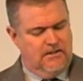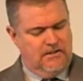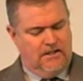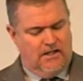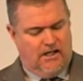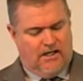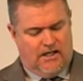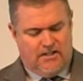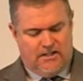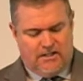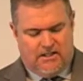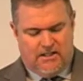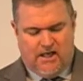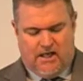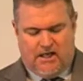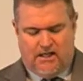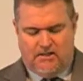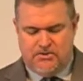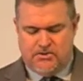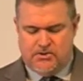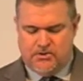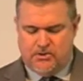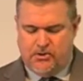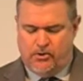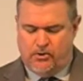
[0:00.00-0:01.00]
God
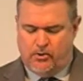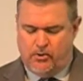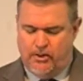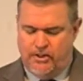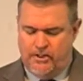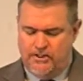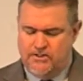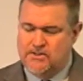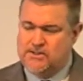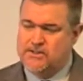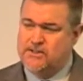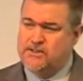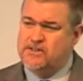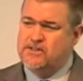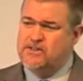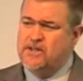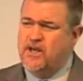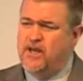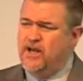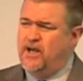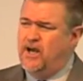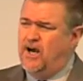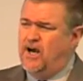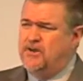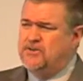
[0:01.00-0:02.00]
consecrates
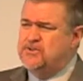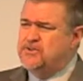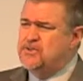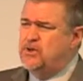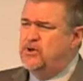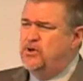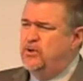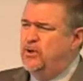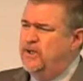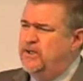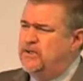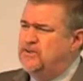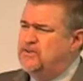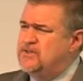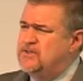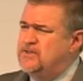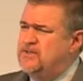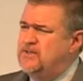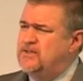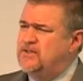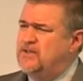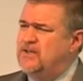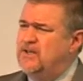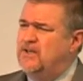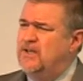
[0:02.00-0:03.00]

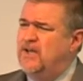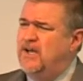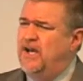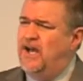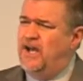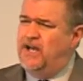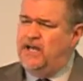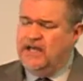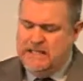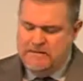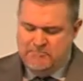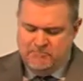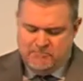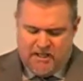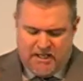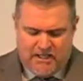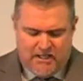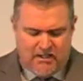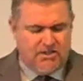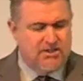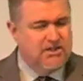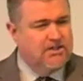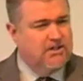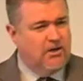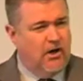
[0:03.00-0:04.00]
it, and He
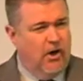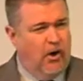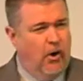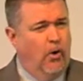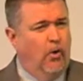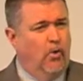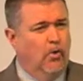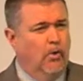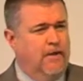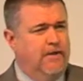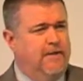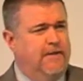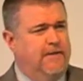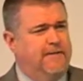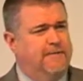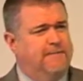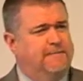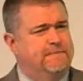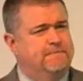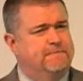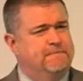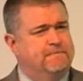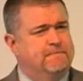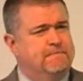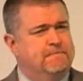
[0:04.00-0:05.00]
makes it holy.
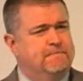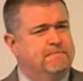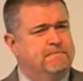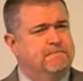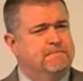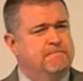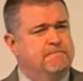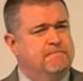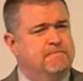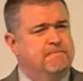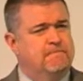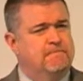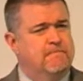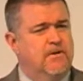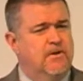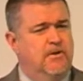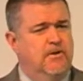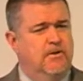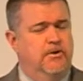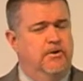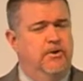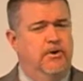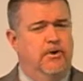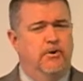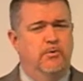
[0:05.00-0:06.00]

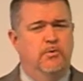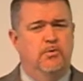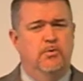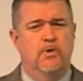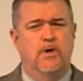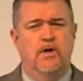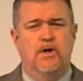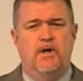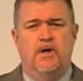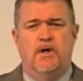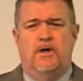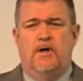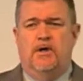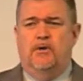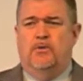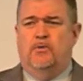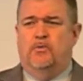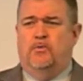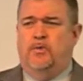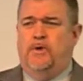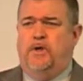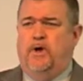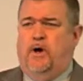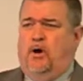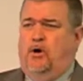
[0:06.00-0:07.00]
You know,
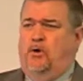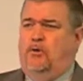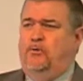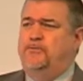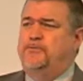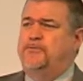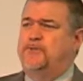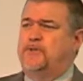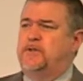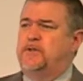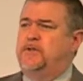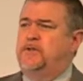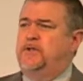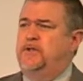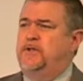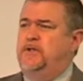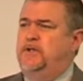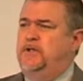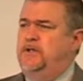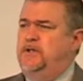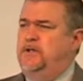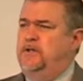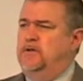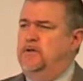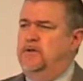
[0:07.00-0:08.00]
we often
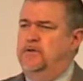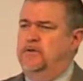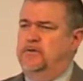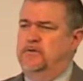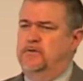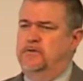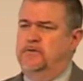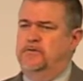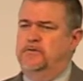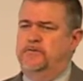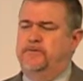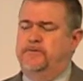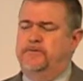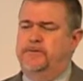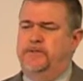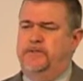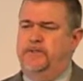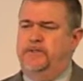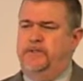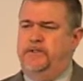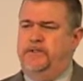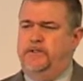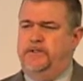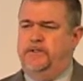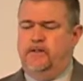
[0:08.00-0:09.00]
hear
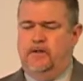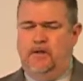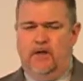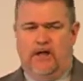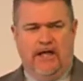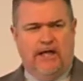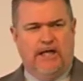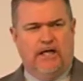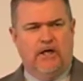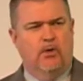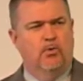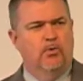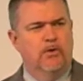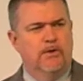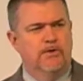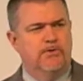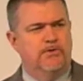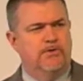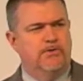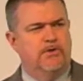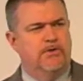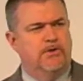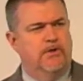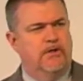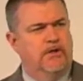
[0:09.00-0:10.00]
the
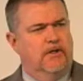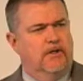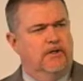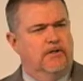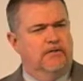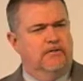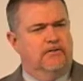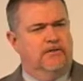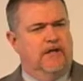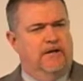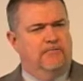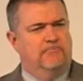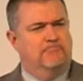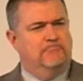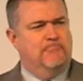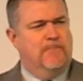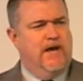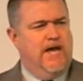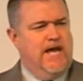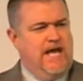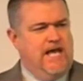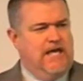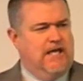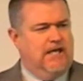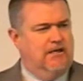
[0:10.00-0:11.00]
language that
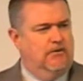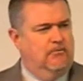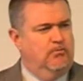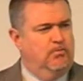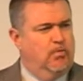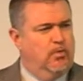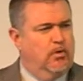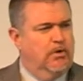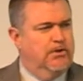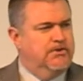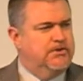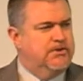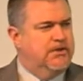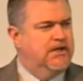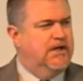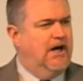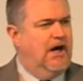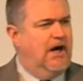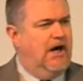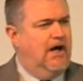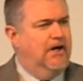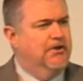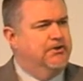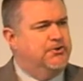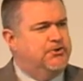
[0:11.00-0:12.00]
man was
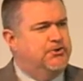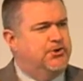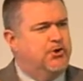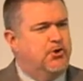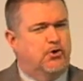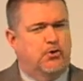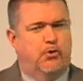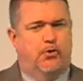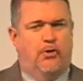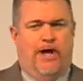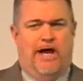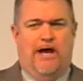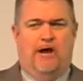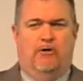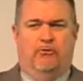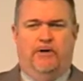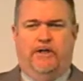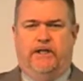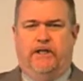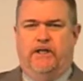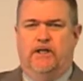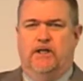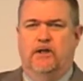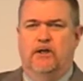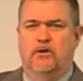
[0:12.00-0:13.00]
God's
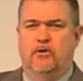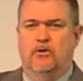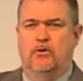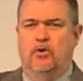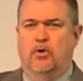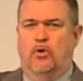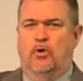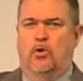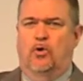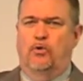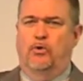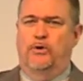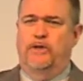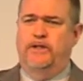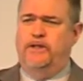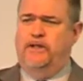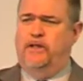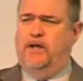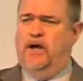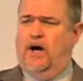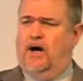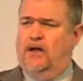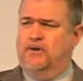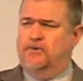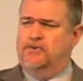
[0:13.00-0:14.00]
crowning glory,
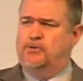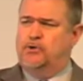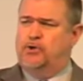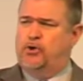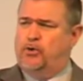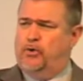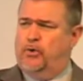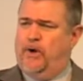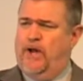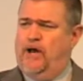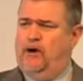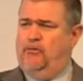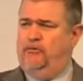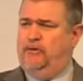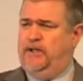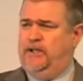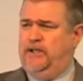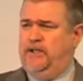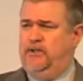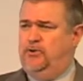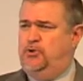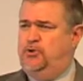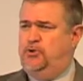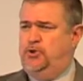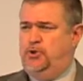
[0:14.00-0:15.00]
God's
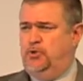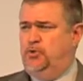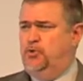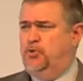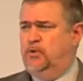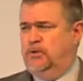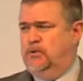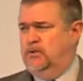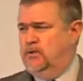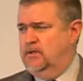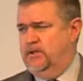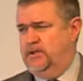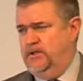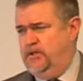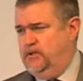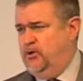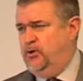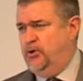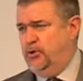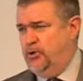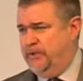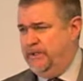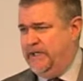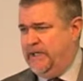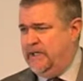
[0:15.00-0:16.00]
crowning jewel in
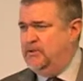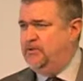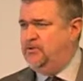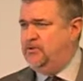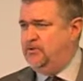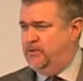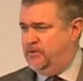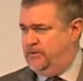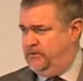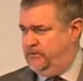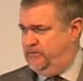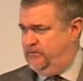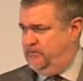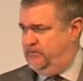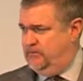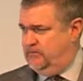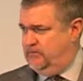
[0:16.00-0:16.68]
creation.